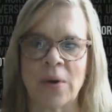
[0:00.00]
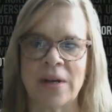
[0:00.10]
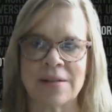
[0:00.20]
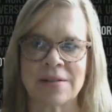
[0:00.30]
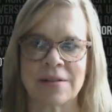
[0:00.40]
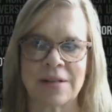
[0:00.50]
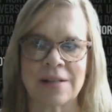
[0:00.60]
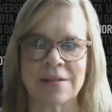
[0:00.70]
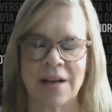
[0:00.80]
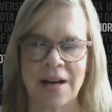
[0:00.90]
So
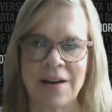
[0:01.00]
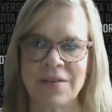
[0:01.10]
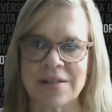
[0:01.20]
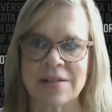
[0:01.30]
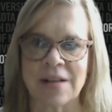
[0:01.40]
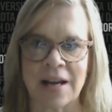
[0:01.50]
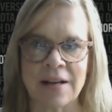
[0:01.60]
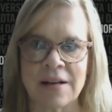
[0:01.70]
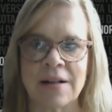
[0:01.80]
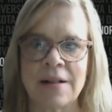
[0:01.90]
it's kind of a
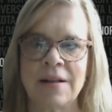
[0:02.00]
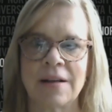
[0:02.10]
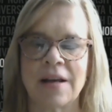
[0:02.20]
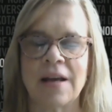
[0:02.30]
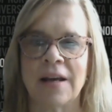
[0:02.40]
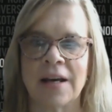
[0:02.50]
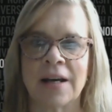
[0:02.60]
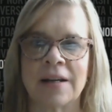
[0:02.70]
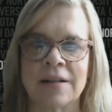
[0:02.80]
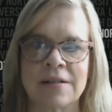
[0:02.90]
cycle,
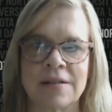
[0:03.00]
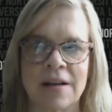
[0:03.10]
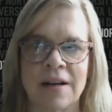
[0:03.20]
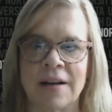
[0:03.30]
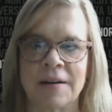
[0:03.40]
and